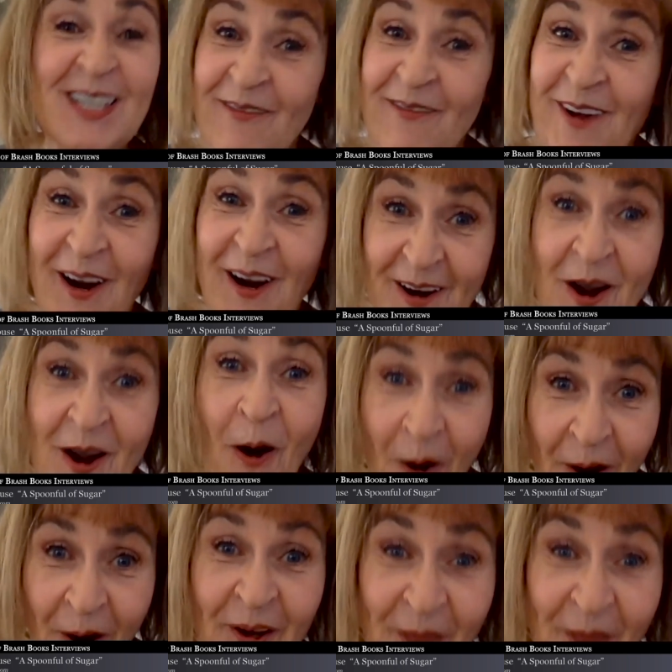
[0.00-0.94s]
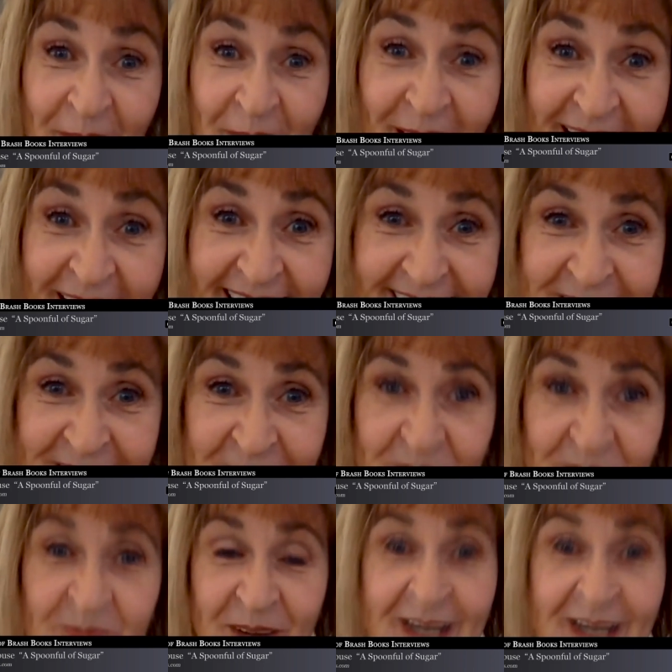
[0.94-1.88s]
it's a very hard
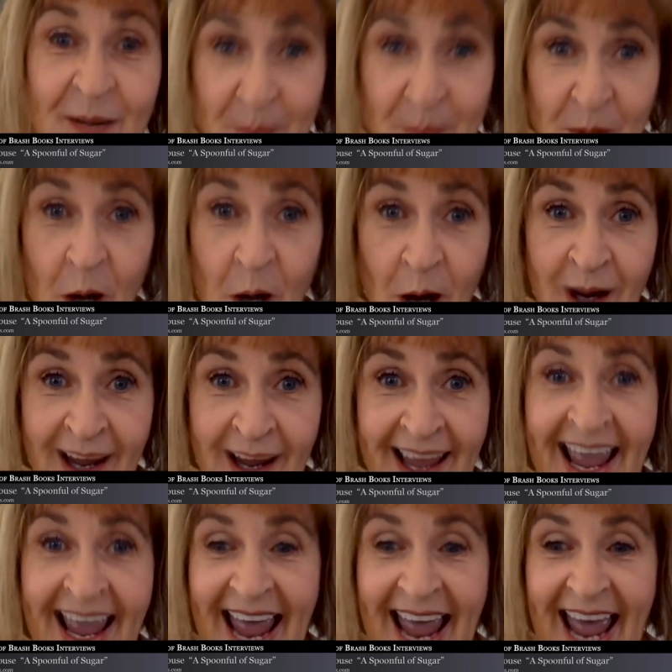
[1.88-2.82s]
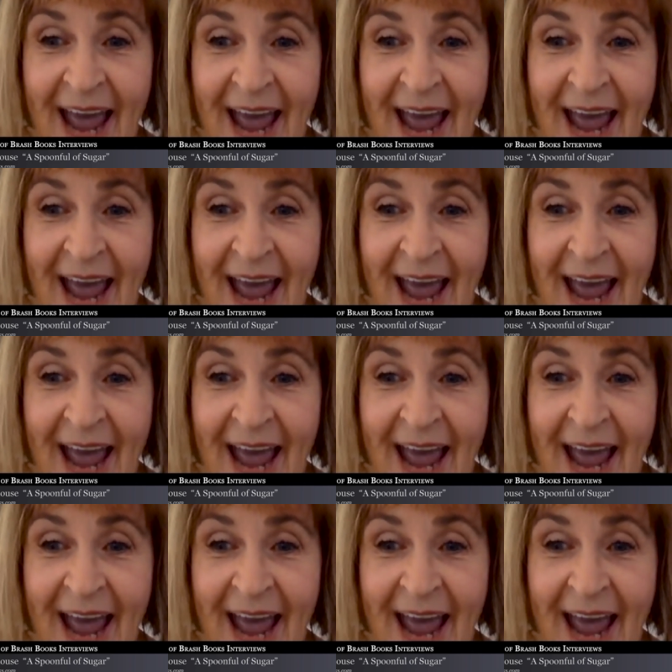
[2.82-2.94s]
thing to read a book